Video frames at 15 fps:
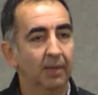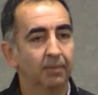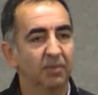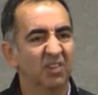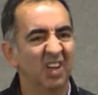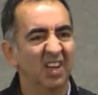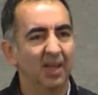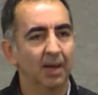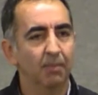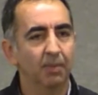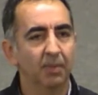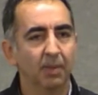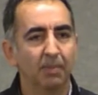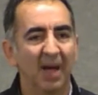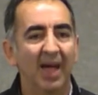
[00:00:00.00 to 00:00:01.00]
setting up
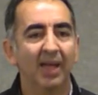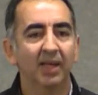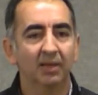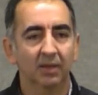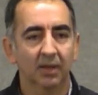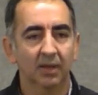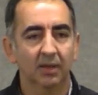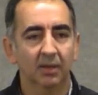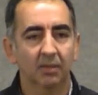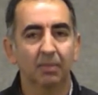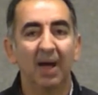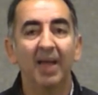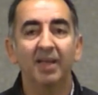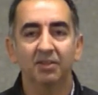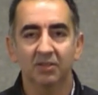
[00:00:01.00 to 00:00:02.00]
the
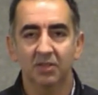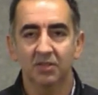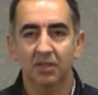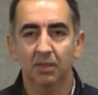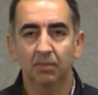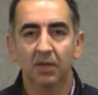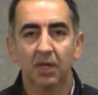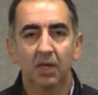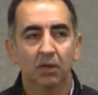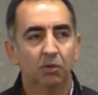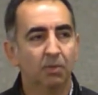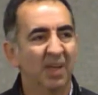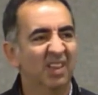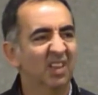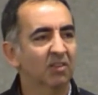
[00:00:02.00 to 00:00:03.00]
buying system
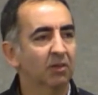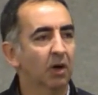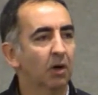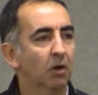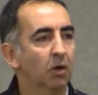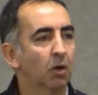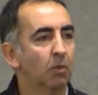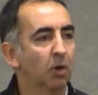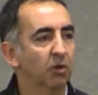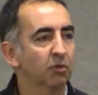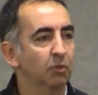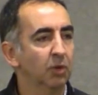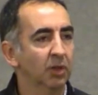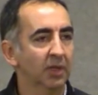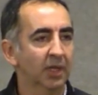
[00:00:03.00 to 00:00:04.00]
to make this all go more
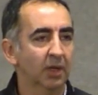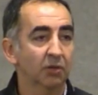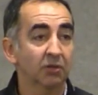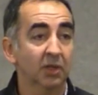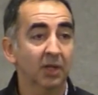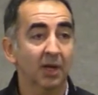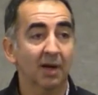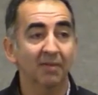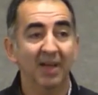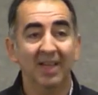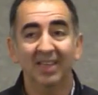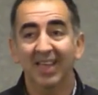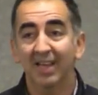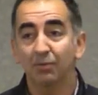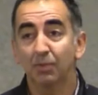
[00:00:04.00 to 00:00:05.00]
smoothly. You know, Silicon
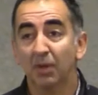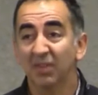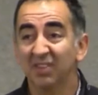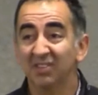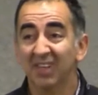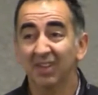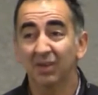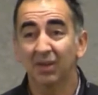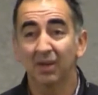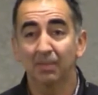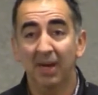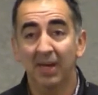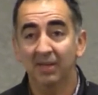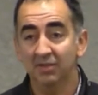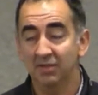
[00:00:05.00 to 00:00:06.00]
Valley has both a seller and a
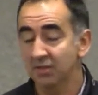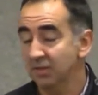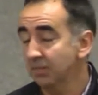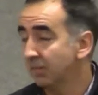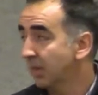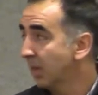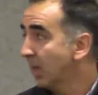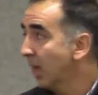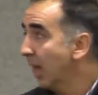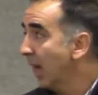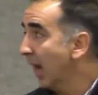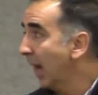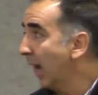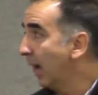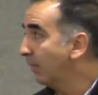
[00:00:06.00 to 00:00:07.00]
buying system.
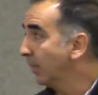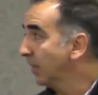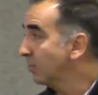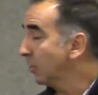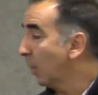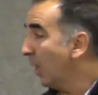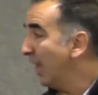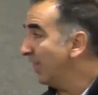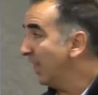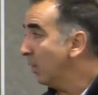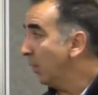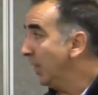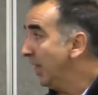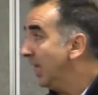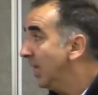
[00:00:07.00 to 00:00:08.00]
And so I think
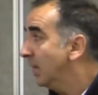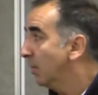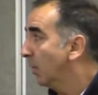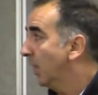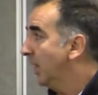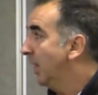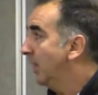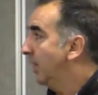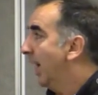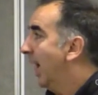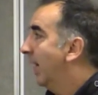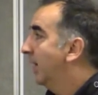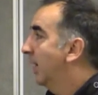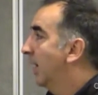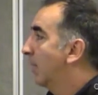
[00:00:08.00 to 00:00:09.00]
we need
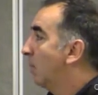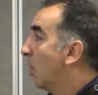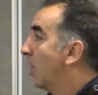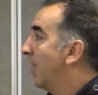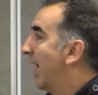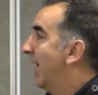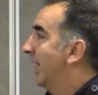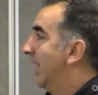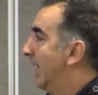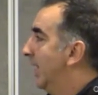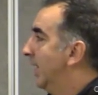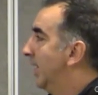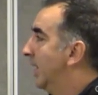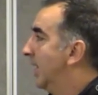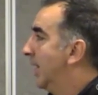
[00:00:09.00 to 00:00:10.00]
that, more of that
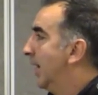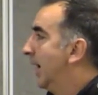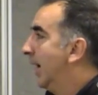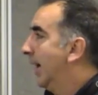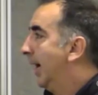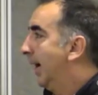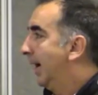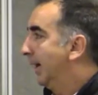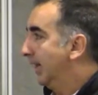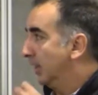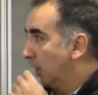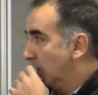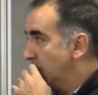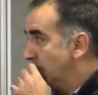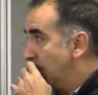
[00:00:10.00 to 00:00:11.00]
in
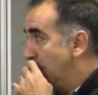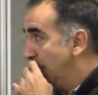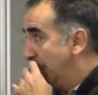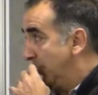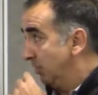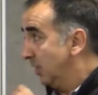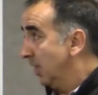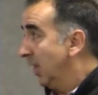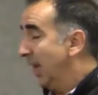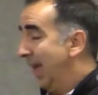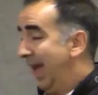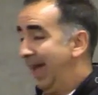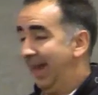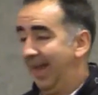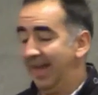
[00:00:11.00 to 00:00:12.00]
large companies.
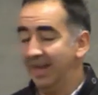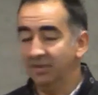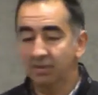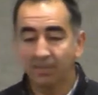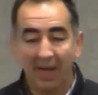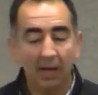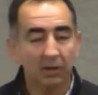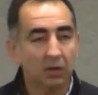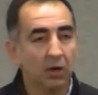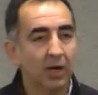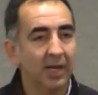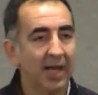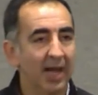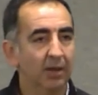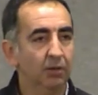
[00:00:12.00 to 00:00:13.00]
And it's about
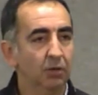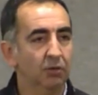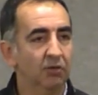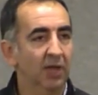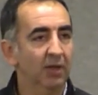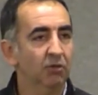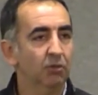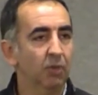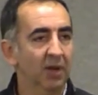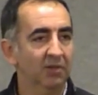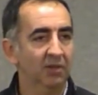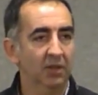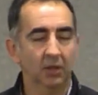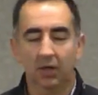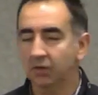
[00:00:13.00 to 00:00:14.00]
learning how to do staged
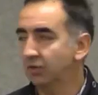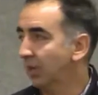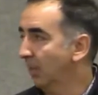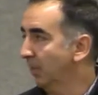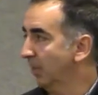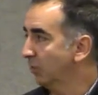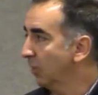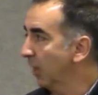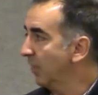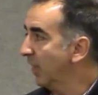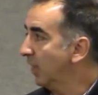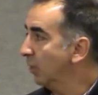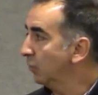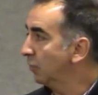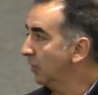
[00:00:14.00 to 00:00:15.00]
risk in large companies. So I
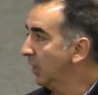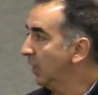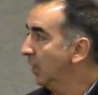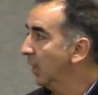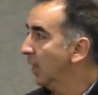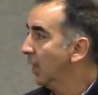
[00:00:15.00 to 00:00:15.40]
think you'll see